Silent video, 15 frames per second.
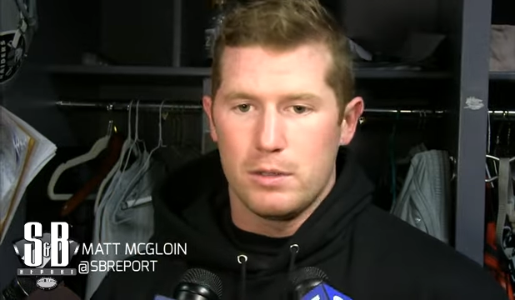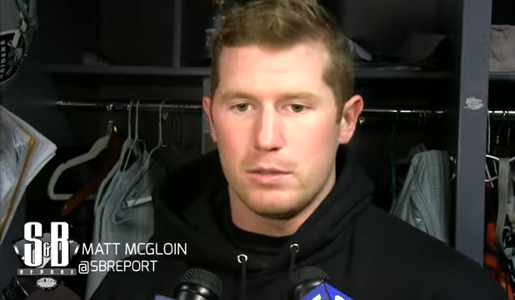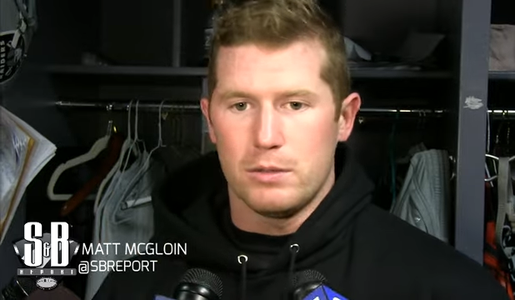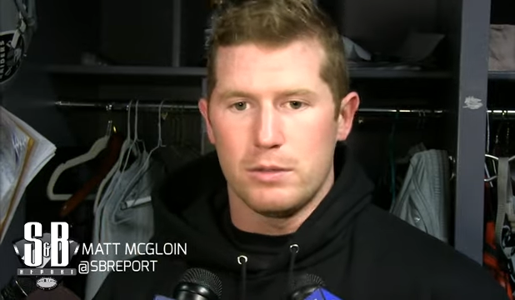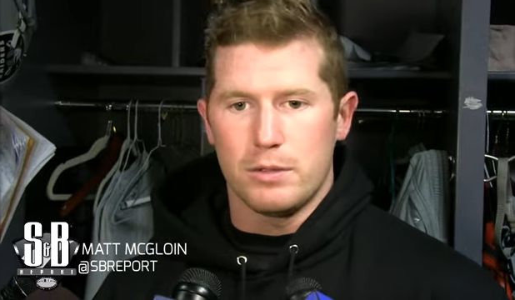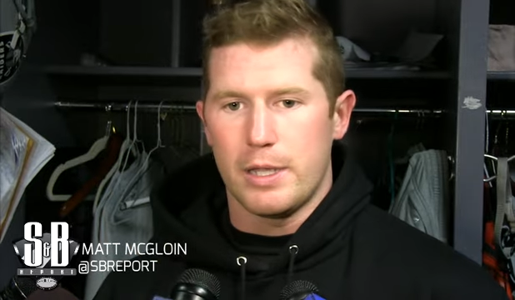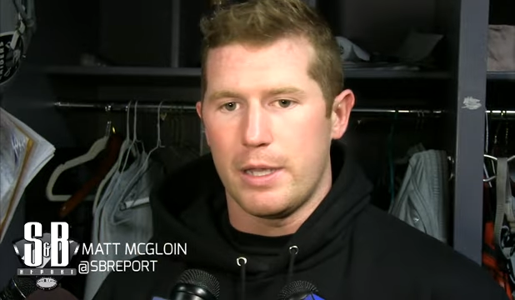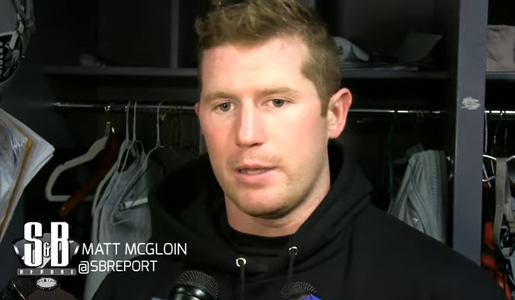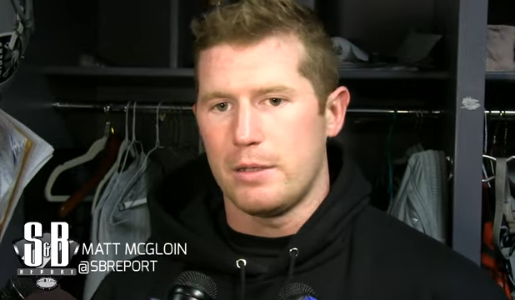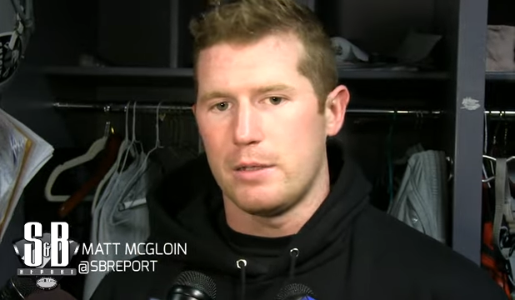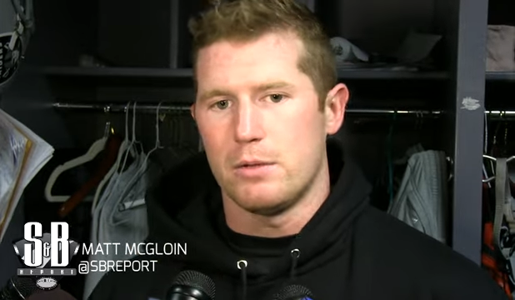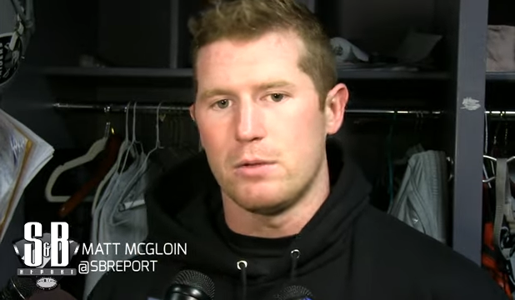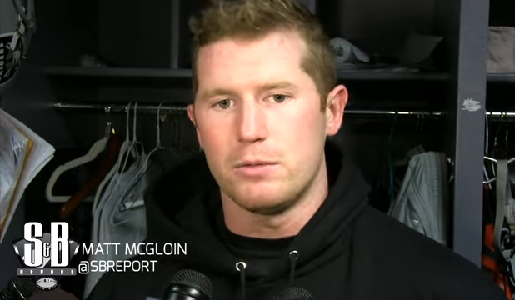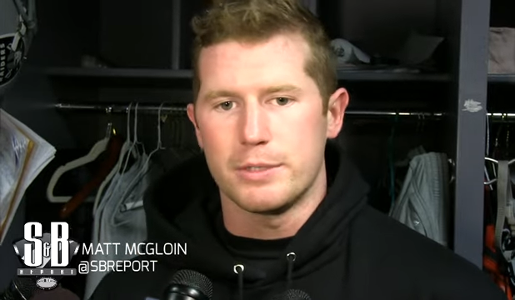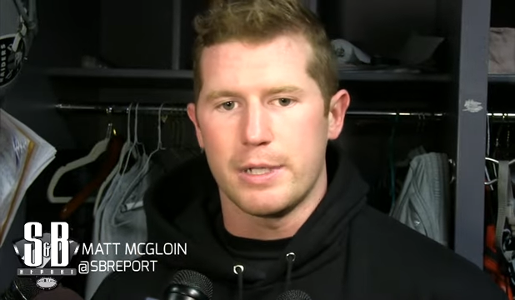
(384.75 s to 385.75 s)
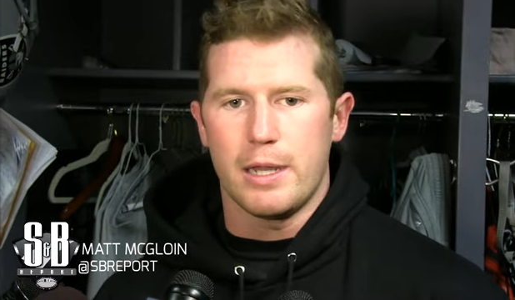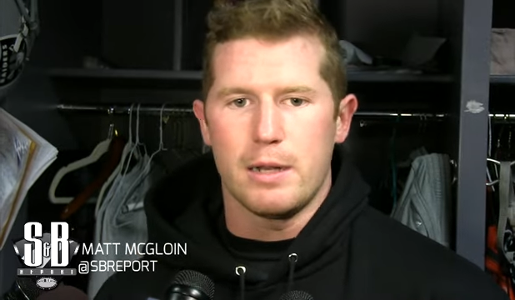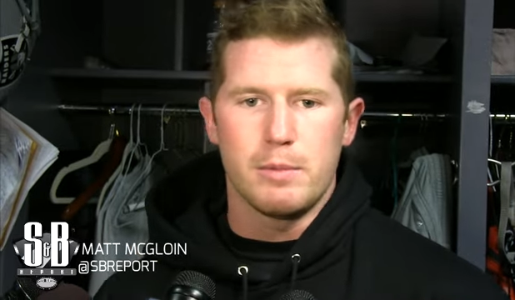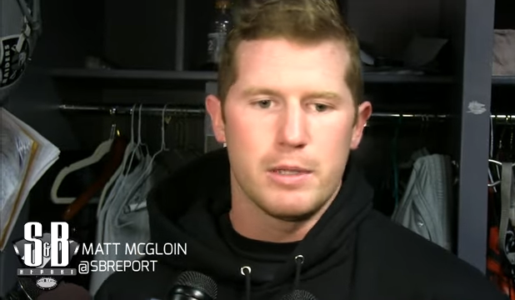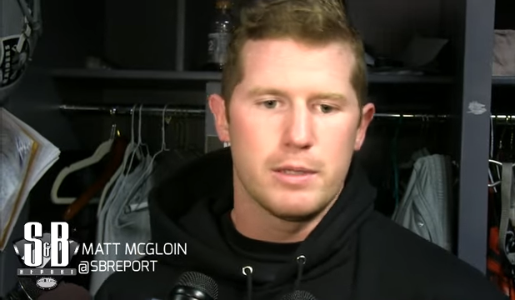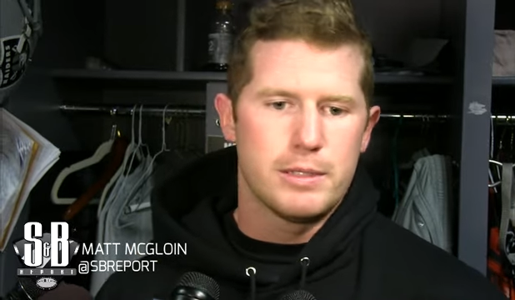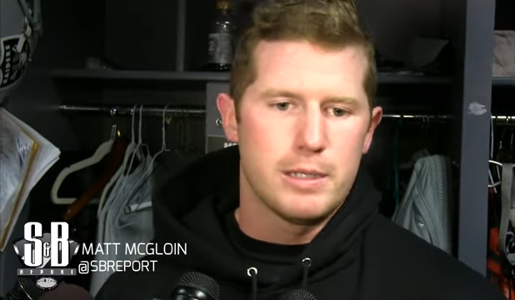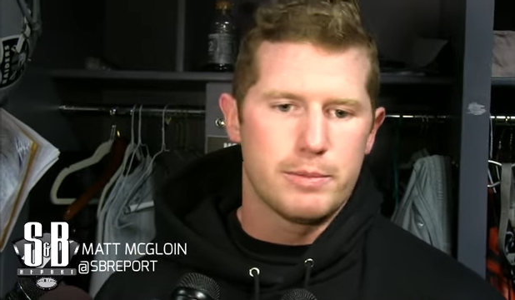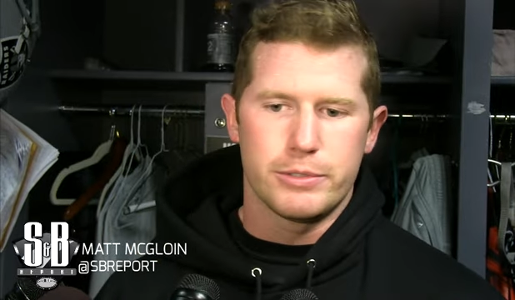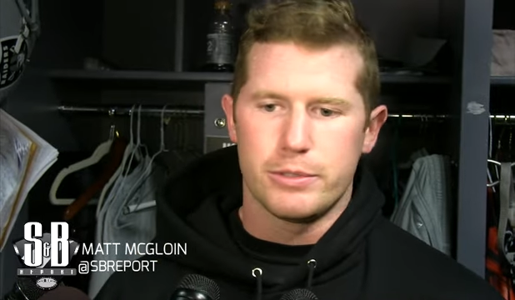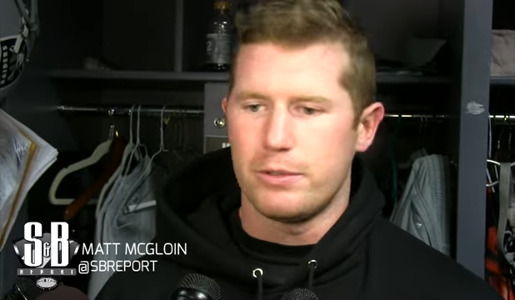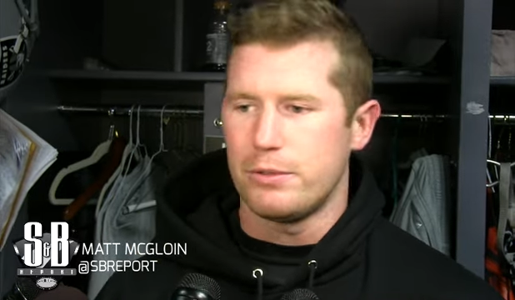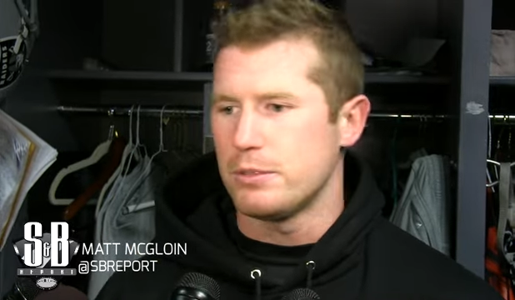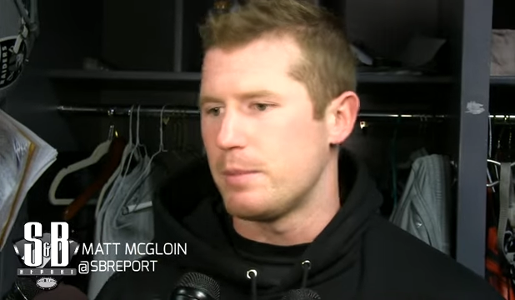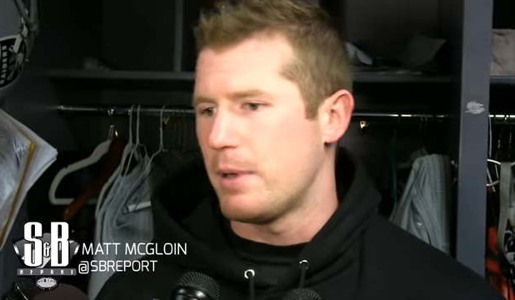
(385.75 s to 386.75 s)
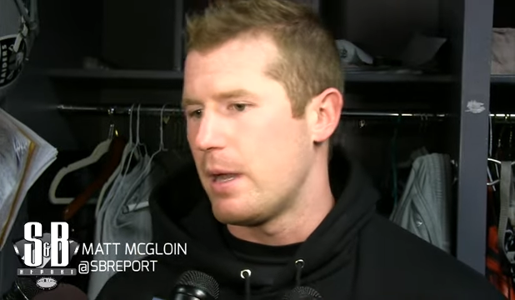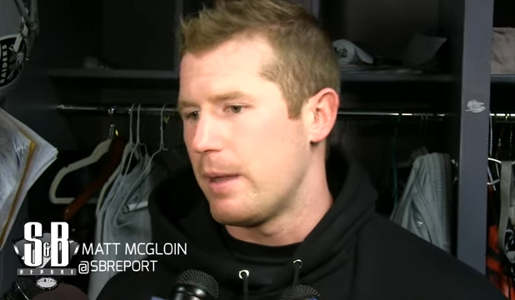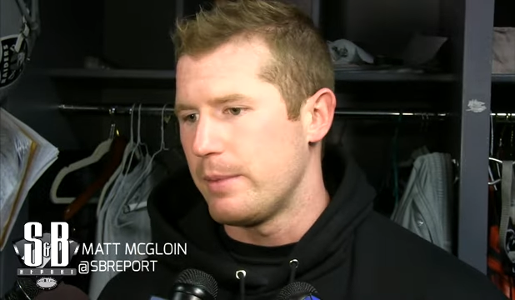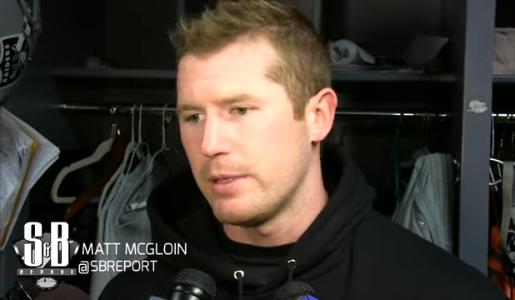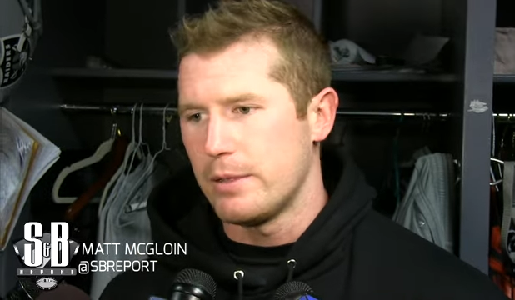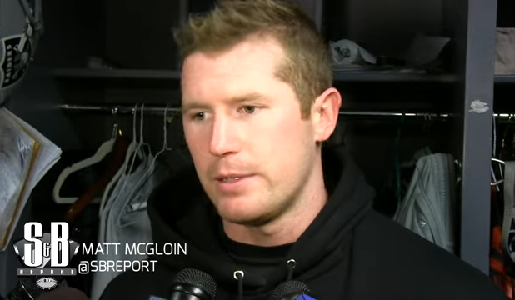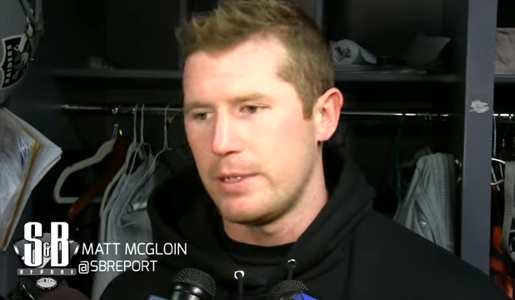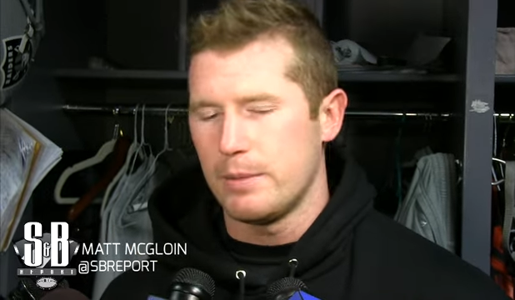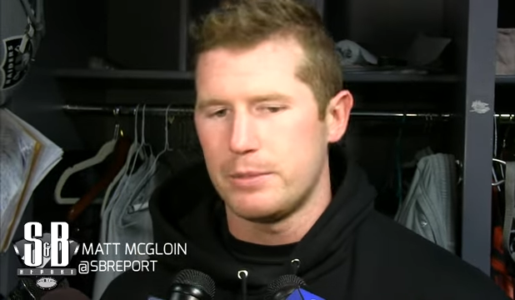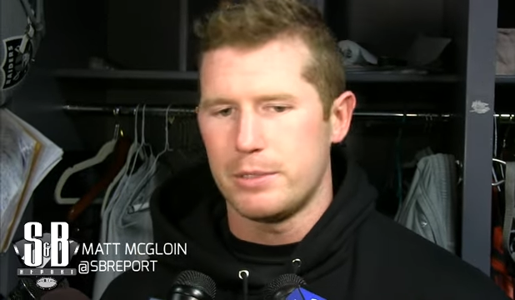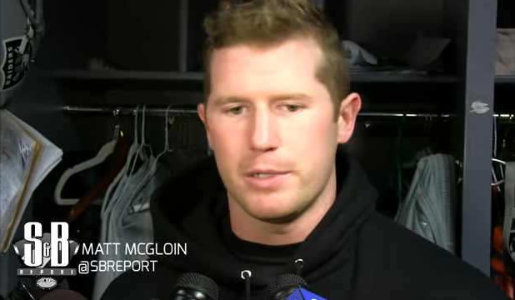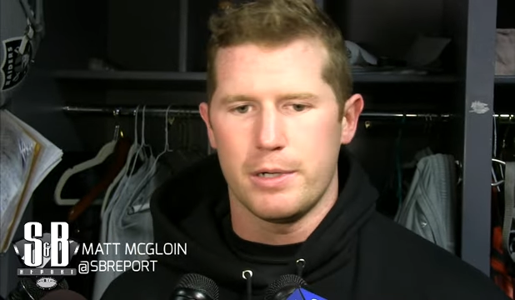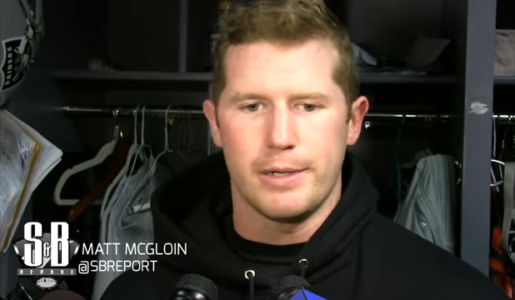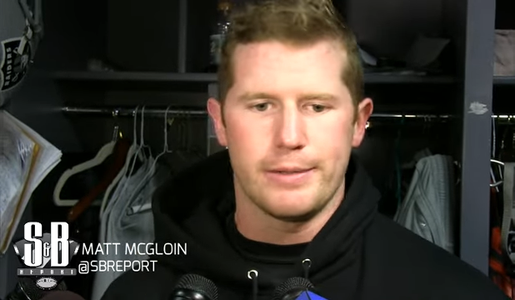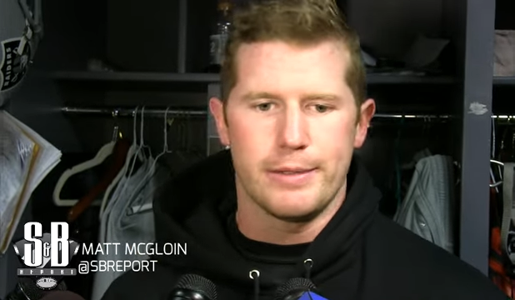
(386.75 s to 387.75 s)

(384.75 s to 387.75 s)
look at, you know, who's ahead of me on the depth chart, who's behind me on the depth chart.